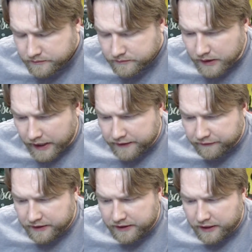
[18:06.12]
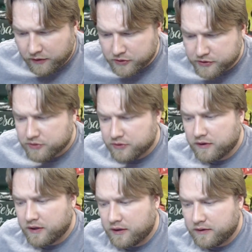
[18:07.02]
I definitely think it holds true
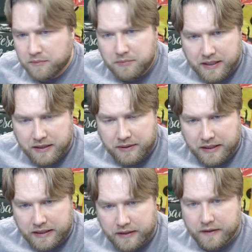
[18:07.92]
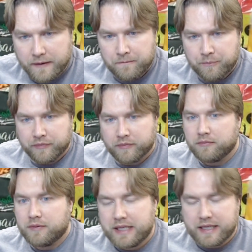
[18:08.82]
the medium heat.
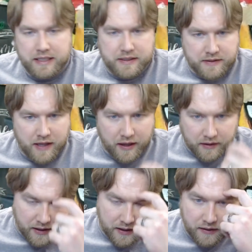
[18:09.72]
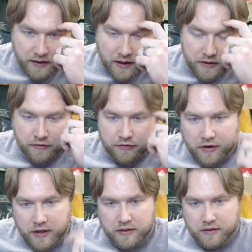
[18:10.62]
And again, it's not kind of like on the
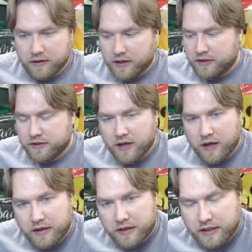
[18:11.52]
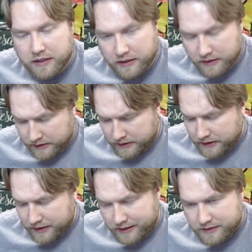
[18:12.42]
front on your tongue.
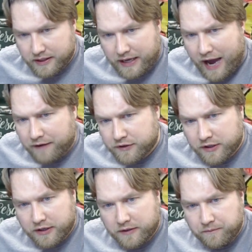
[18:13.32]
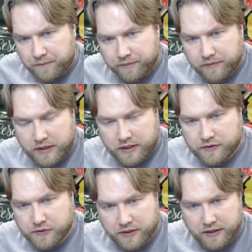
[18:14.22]
It's like after, and it's
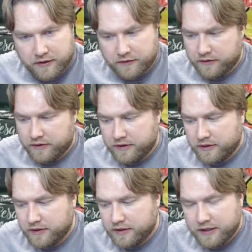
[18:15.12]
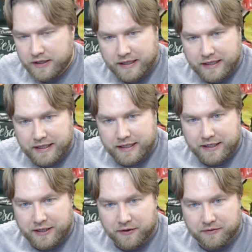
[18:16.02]
sort of,
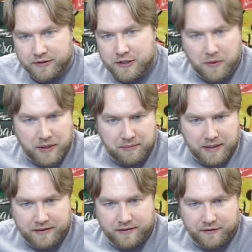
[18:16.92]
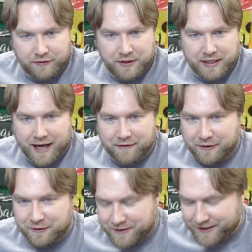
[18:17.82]
you know what I mean if you eat hot food.